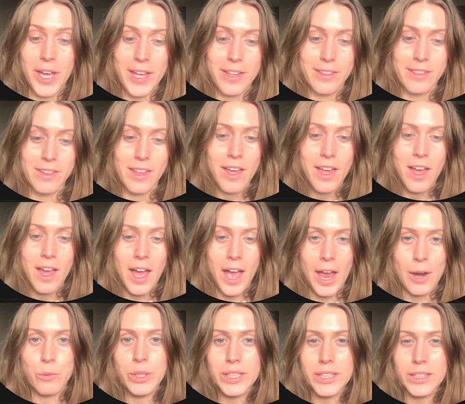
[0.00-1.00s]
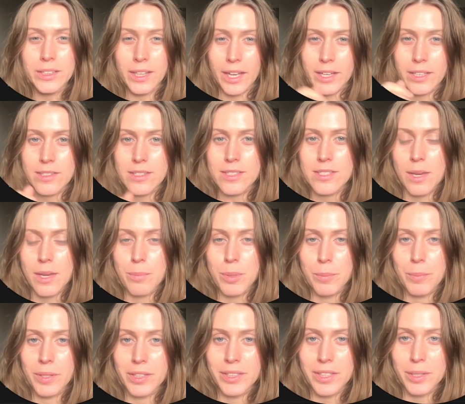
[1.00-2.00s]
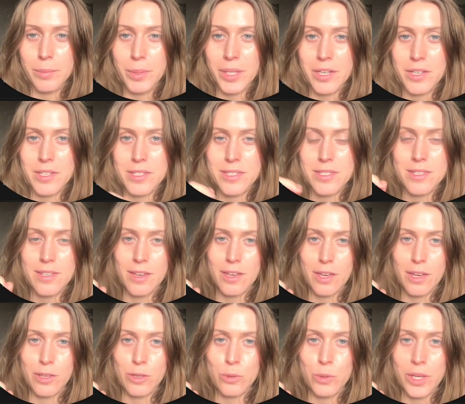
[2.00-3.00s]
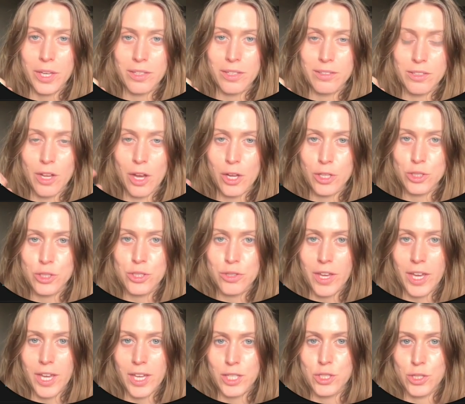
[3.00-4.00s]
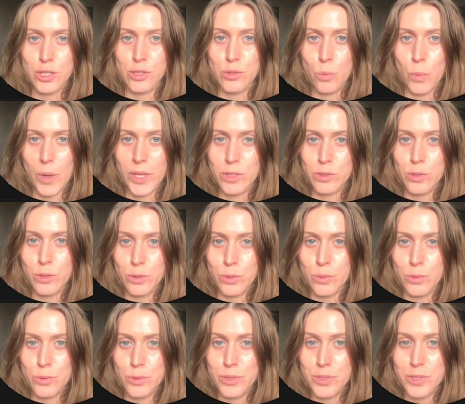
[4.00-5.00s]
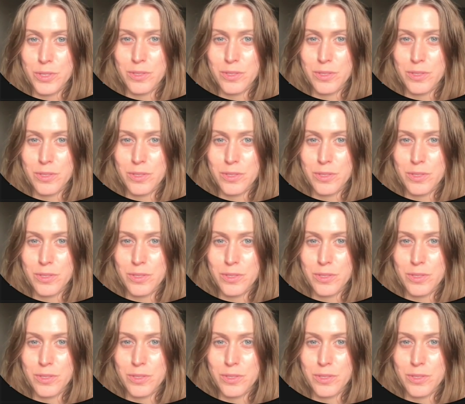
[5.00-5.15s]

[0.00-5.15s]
And I really like this capability because you can nudge the agent when to use